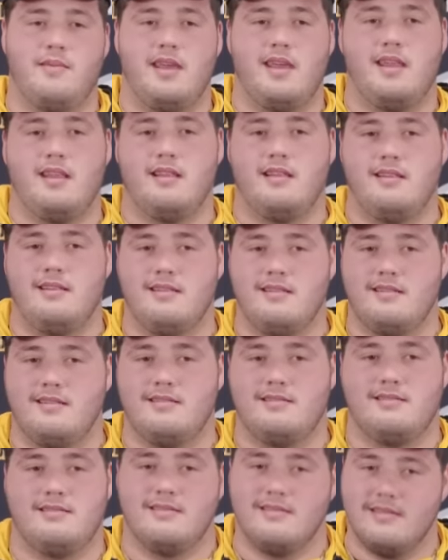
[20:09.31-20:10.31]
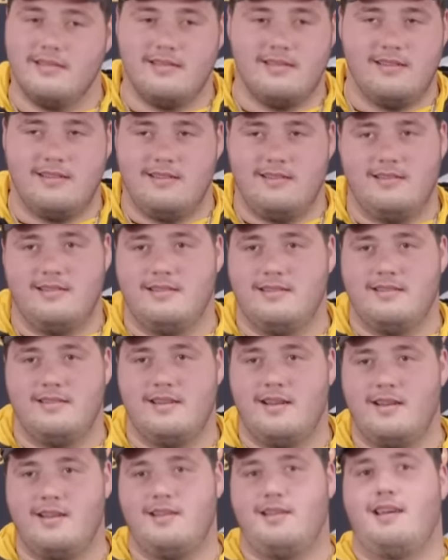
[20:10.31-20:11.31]
I mean,
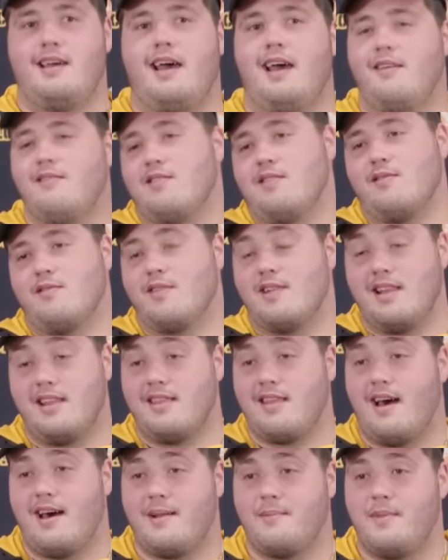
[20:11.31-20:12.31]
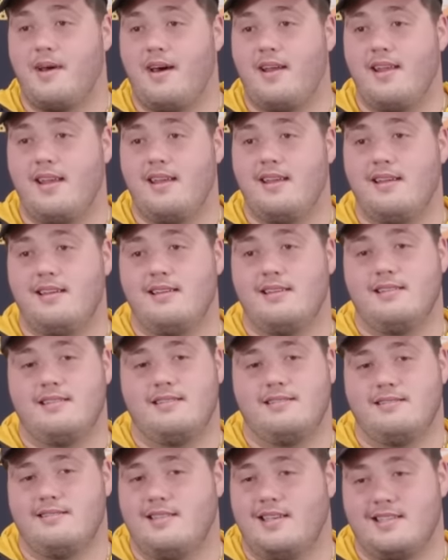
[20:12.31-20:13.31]
I, I haven't even really thought about it.
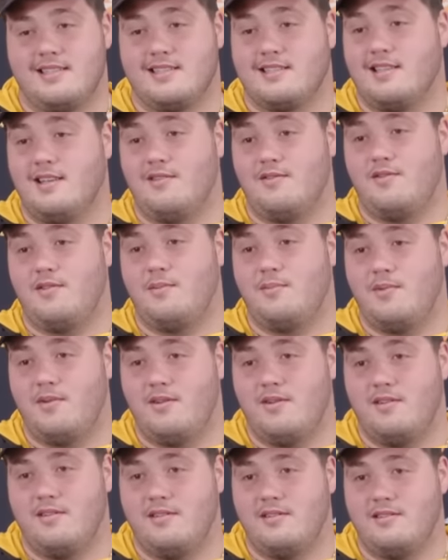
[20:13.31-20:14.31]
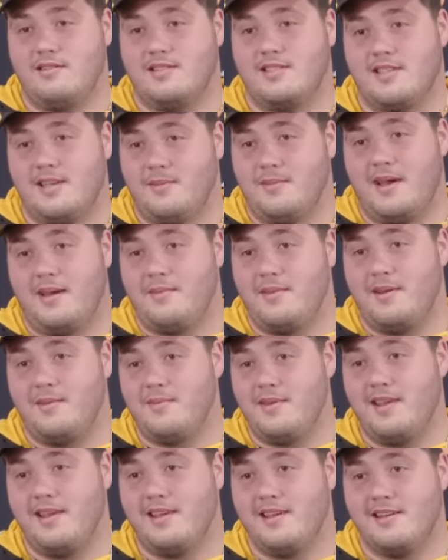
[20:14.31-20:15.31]
I just love football, so I'm happy
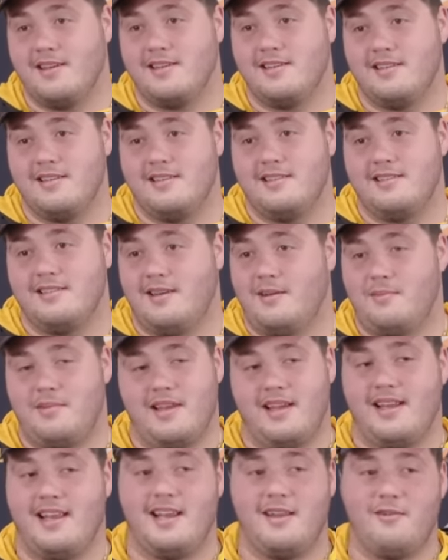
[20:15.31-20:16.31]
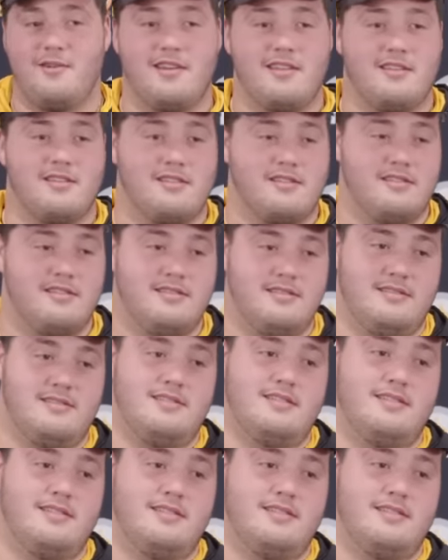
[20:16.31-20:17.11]
to be here. I'll play in any weather.